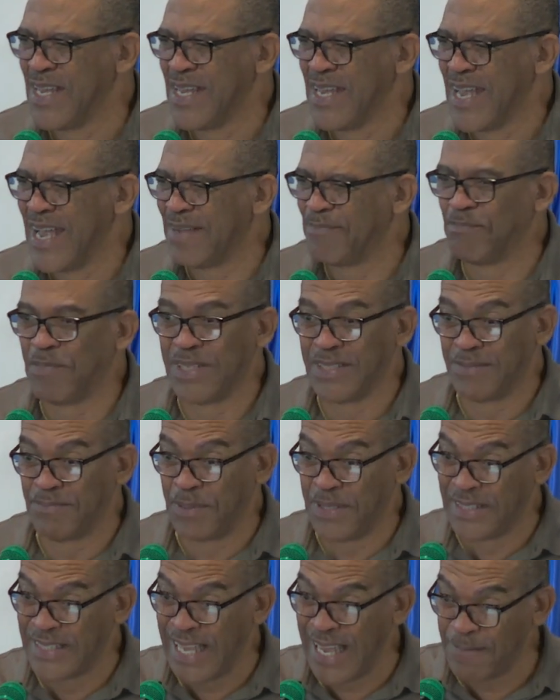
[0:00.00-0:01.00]
And
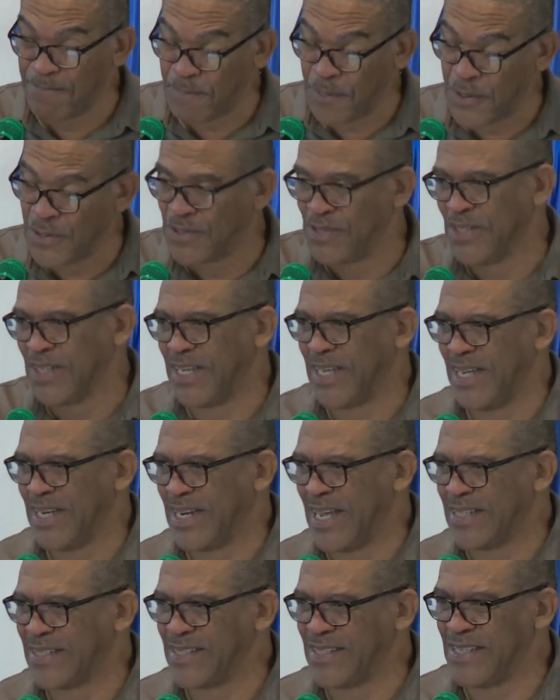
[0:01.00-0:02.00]
but that person
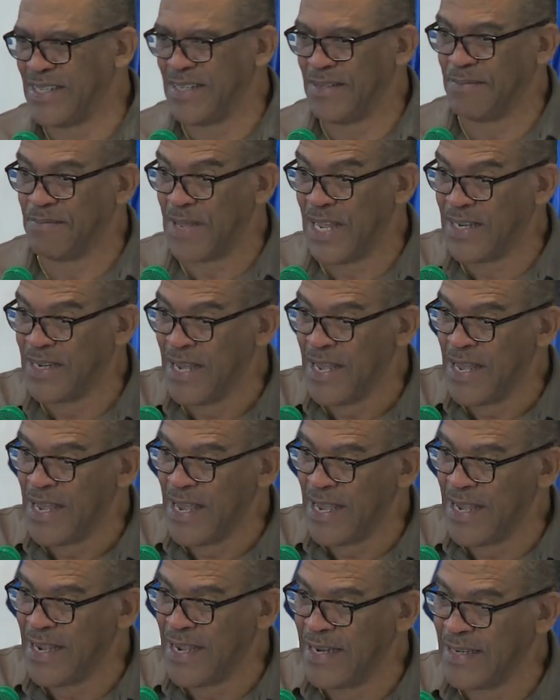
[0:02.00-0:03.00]
cannot see it, man.
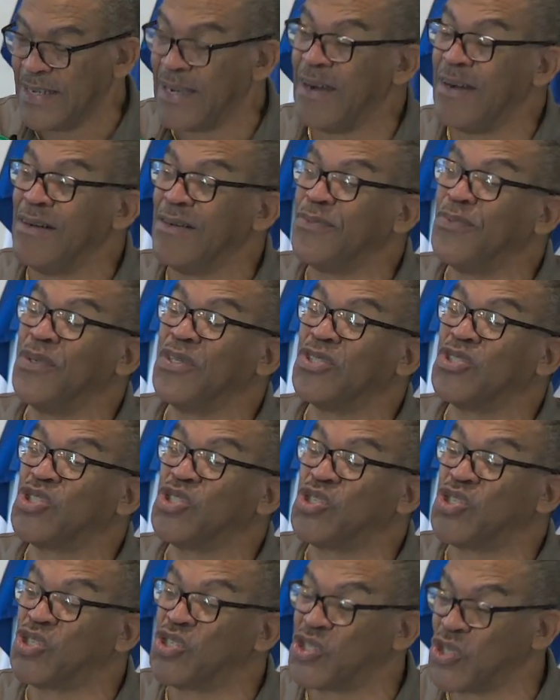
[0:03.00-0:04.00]
And God will
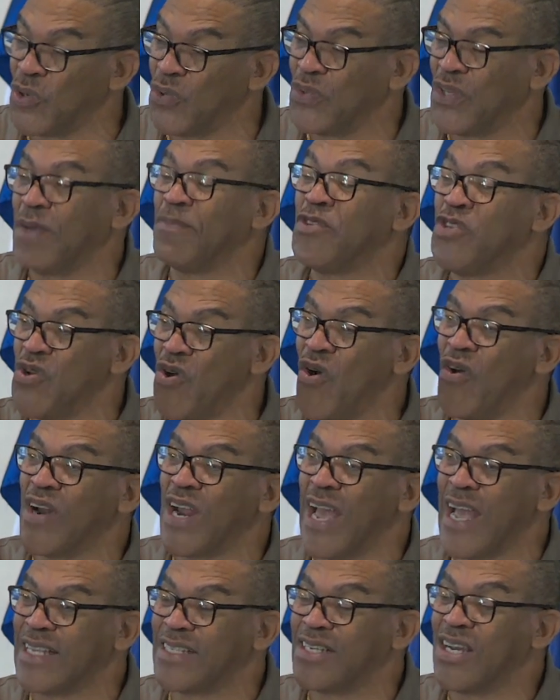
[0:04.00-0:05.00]
show them. You ought to
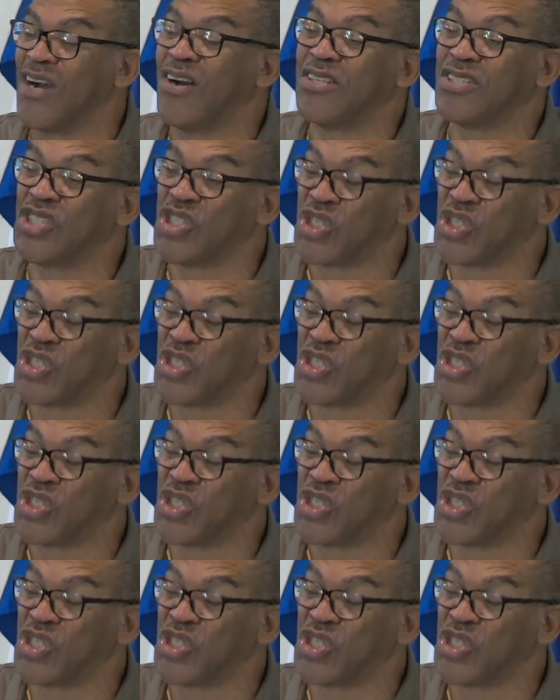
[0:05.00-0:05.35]
ask God to